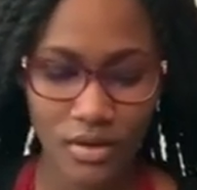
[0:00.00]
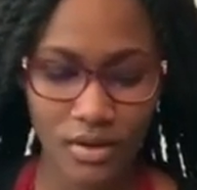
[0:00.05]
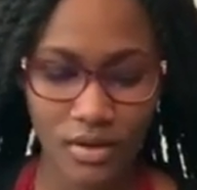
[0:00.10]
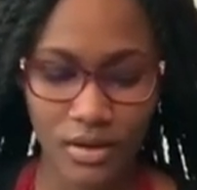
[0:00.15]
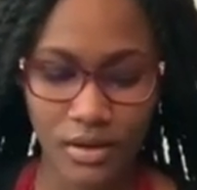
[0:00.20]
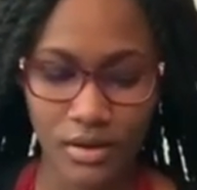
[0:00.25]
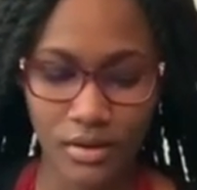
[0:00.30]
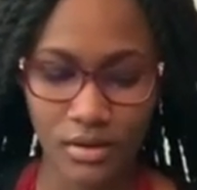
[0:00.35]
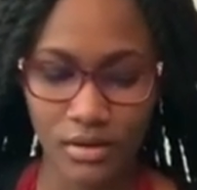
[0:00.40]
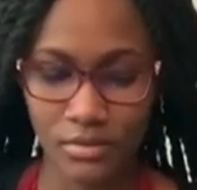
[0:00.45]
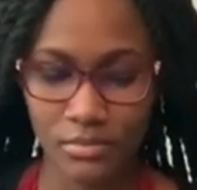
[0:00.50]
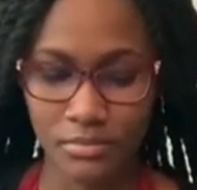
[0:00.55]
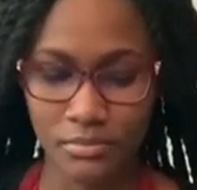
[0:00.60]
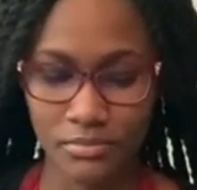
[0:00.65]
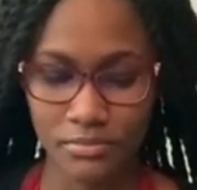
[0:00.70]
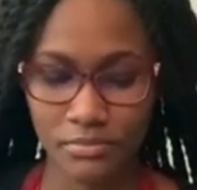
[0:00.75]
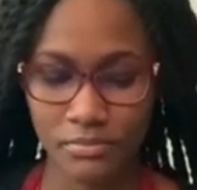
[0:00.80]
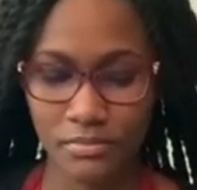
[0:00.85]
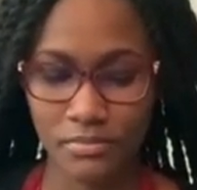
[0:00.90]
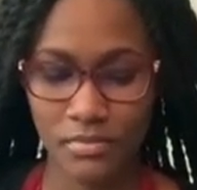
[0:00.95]
um
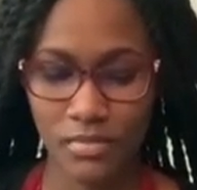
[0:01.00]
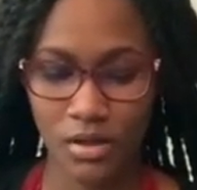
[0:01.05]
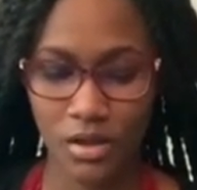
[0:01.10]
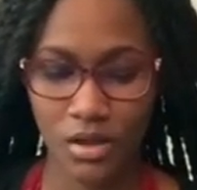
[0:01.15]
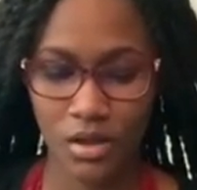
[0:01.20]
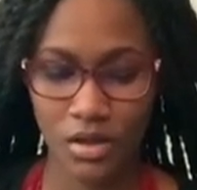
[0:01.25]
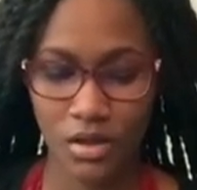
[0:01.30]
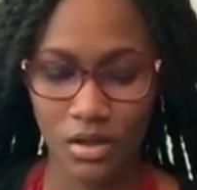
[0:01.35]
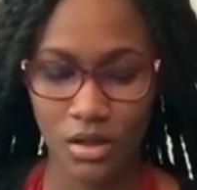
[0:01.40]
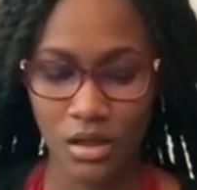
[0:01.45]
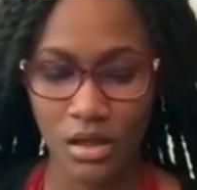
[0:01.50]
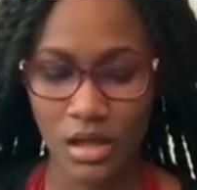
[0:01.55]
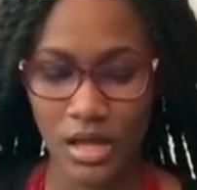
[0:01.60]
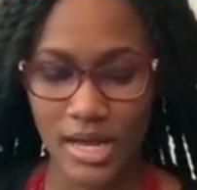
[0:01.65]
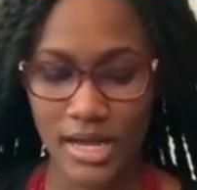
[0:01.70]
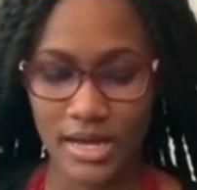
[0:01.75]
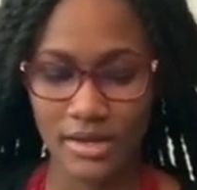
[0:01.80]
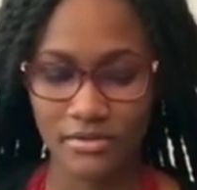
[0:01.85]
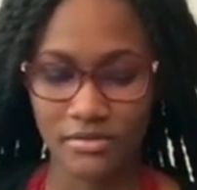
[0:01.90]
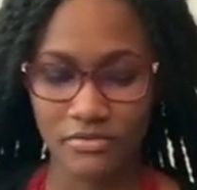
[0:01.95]

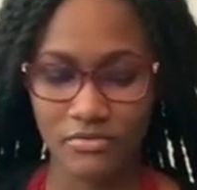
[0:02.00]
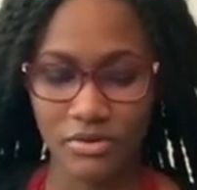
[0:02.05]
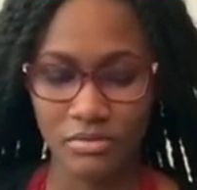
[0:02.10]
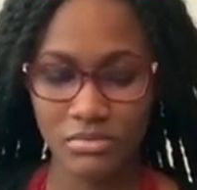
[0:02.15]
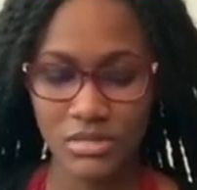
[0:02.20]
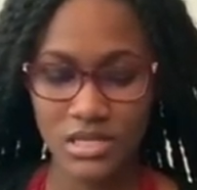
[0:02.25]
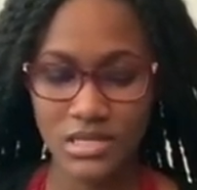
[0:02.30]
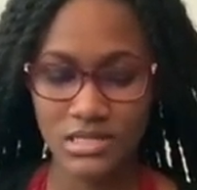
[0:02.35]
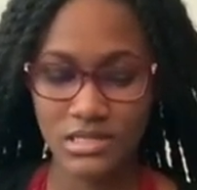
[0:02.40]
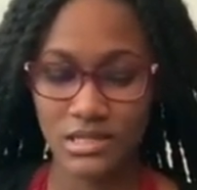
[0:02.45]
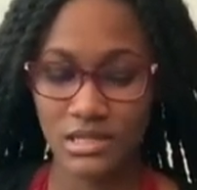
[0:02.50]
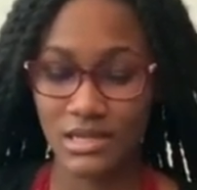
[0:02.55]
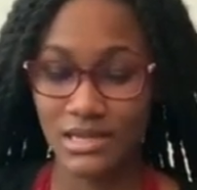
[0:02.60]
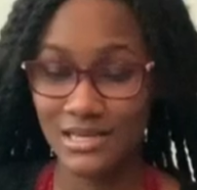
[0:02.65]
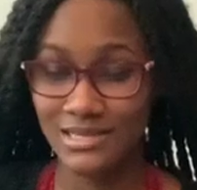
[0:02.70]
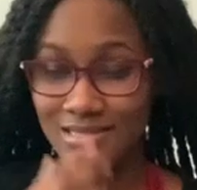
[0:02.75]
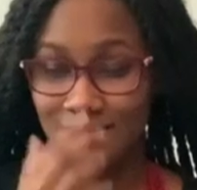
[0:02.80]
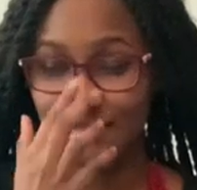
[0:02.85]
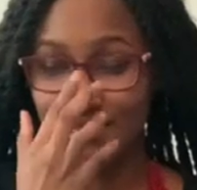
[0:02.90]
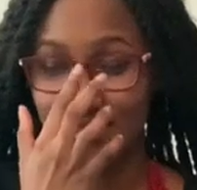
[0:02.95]
and from this
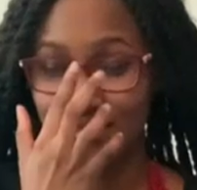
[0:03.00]
list